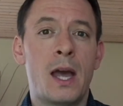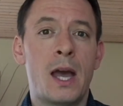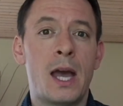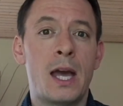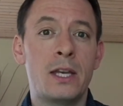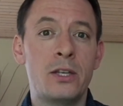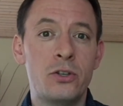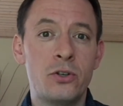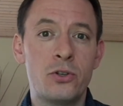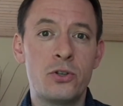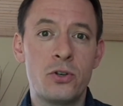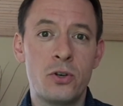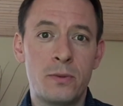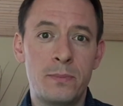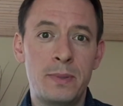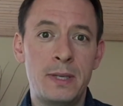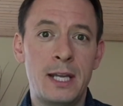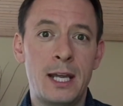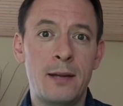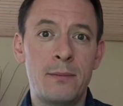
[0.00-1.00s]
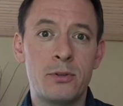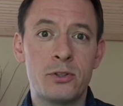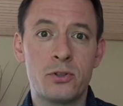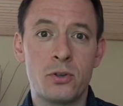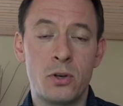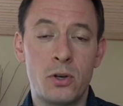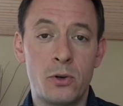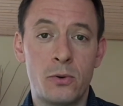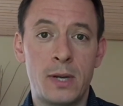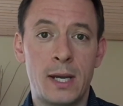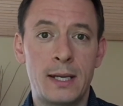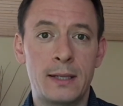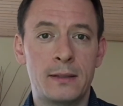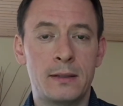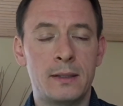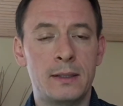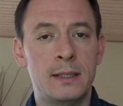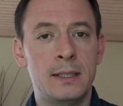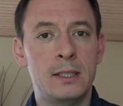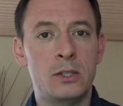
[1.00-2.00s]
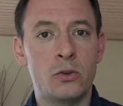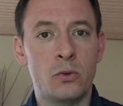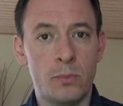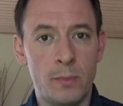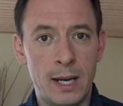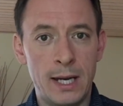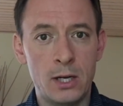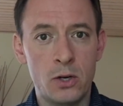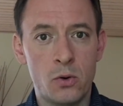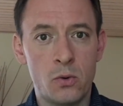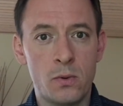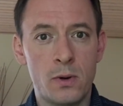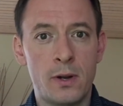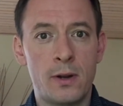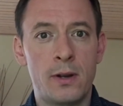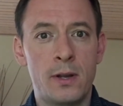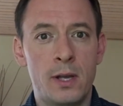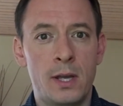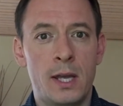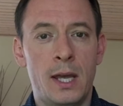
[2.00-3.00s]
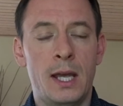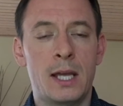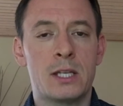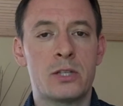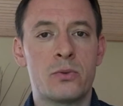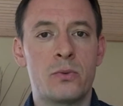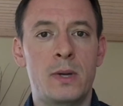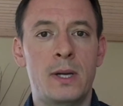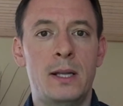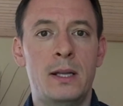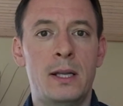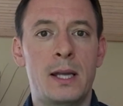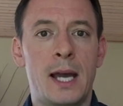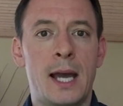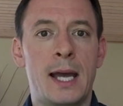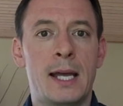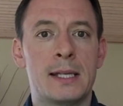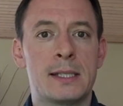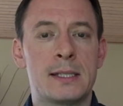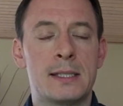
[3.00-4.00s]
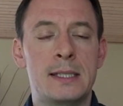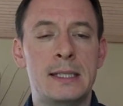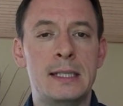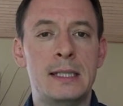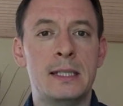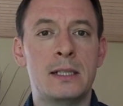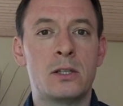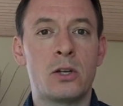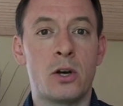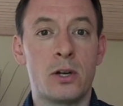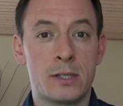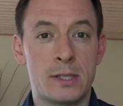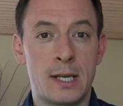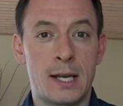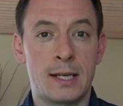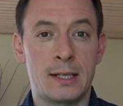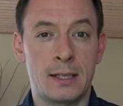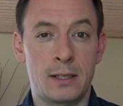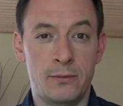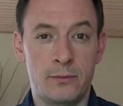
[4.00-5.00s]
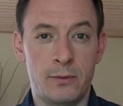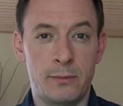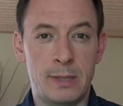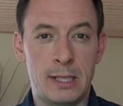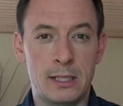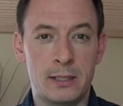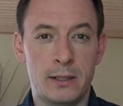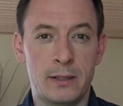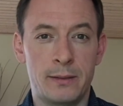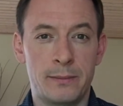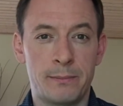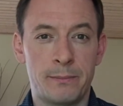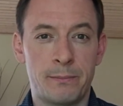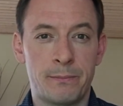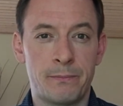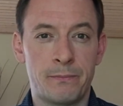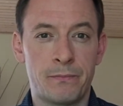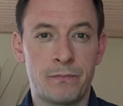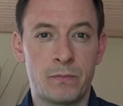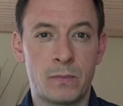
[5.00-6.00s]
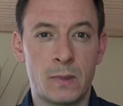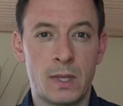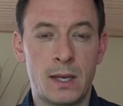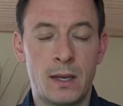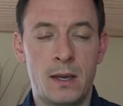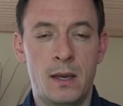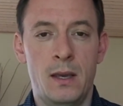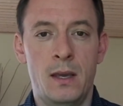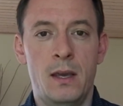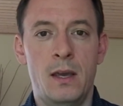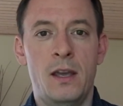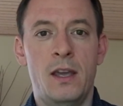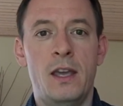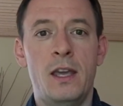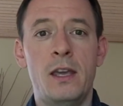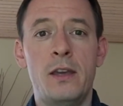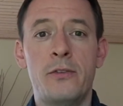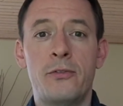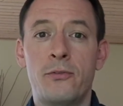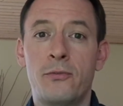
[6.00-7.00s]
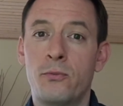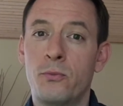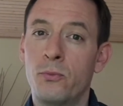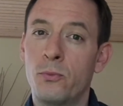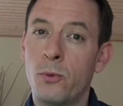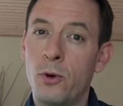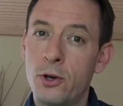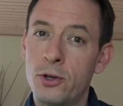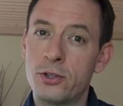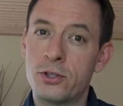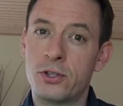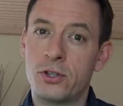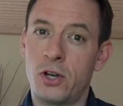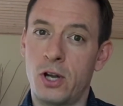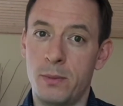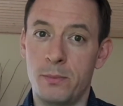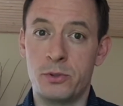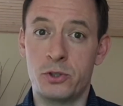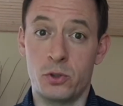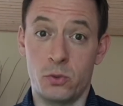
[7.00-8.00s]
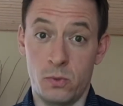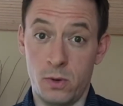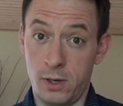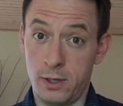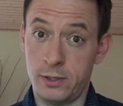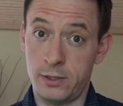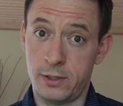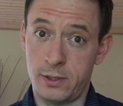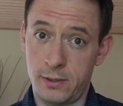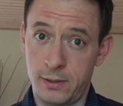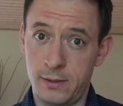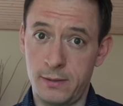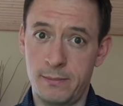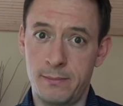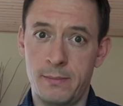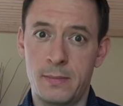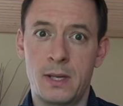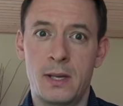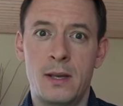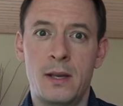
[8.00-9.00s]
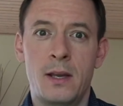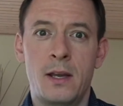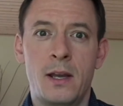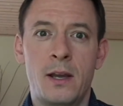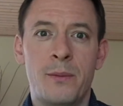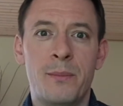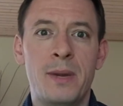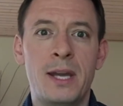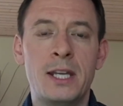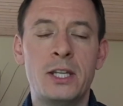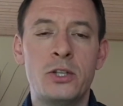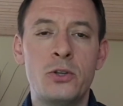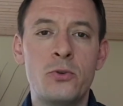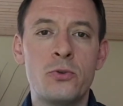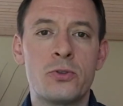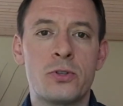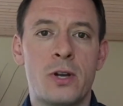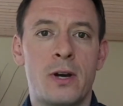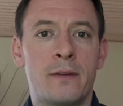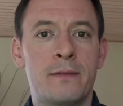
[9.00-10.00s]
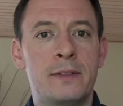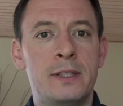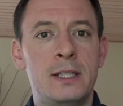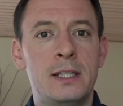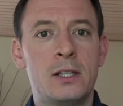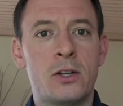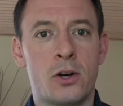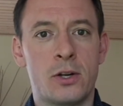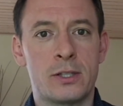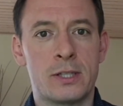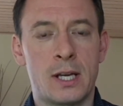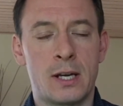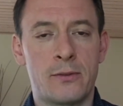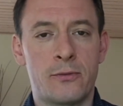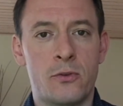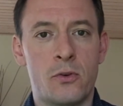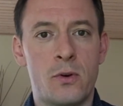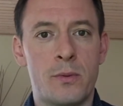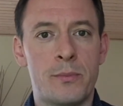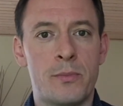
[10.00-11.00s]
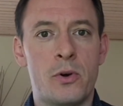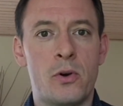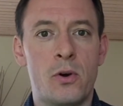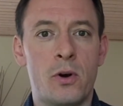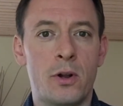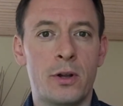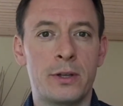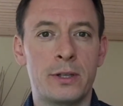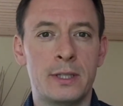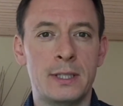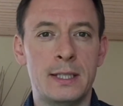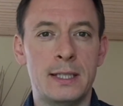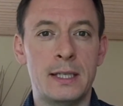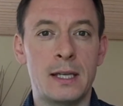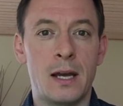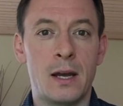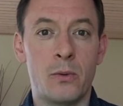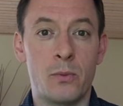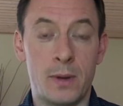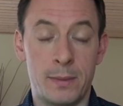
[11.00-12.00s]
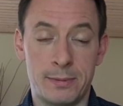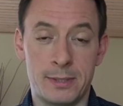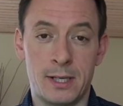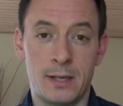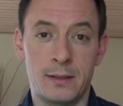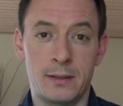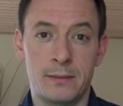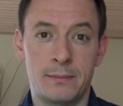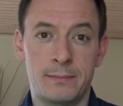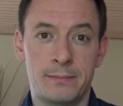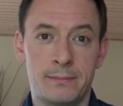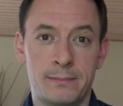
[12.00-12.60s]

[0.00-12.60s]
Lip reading: and you should be able to locate the domain owner as well as the contact information. If worst comes to worst, make use of the contact form on the website.